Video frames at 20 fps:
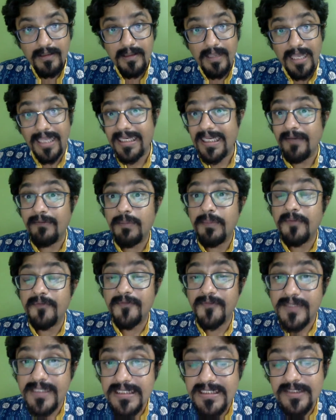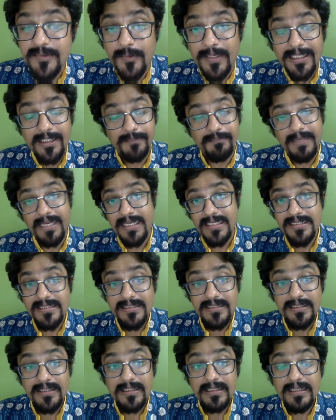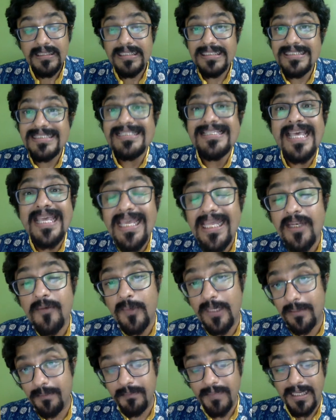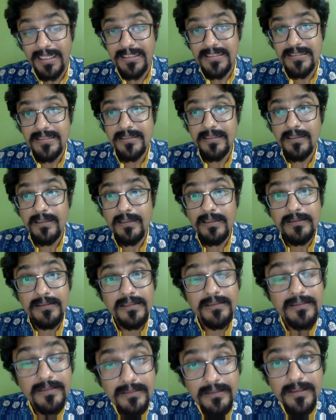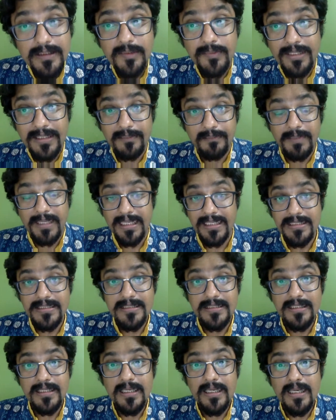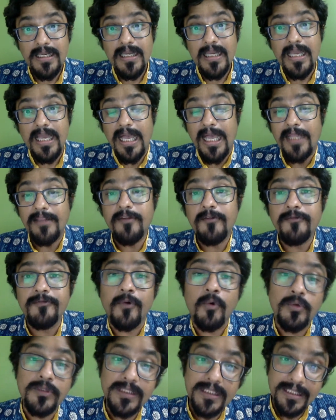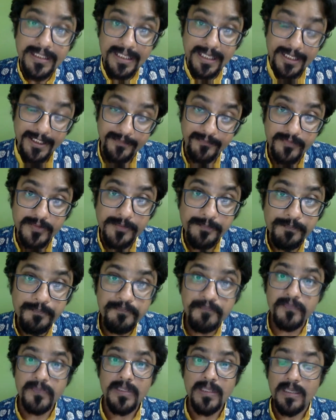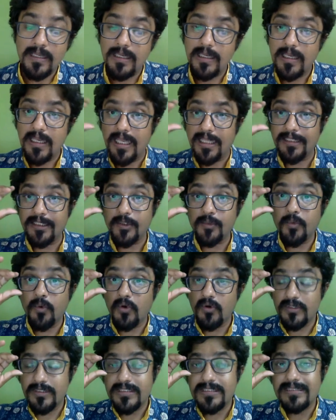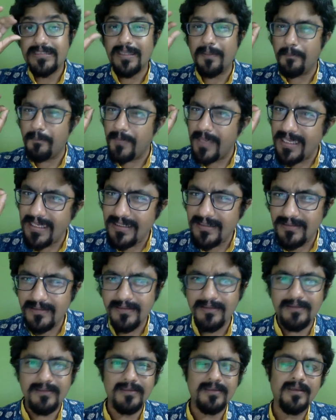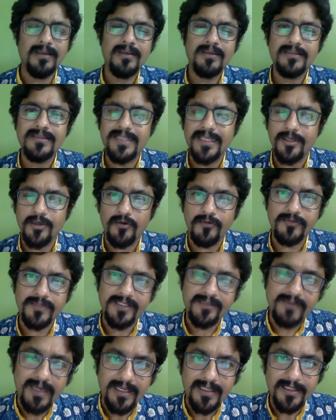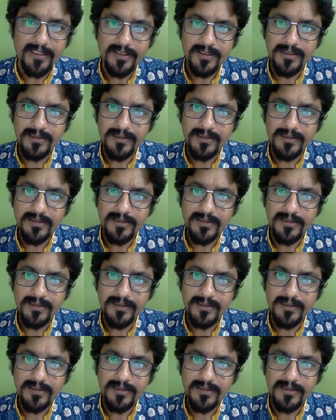And November 1st went past, 2nd went past, 3rd went past, and the 4th arrived. And it was the main day of Diwali.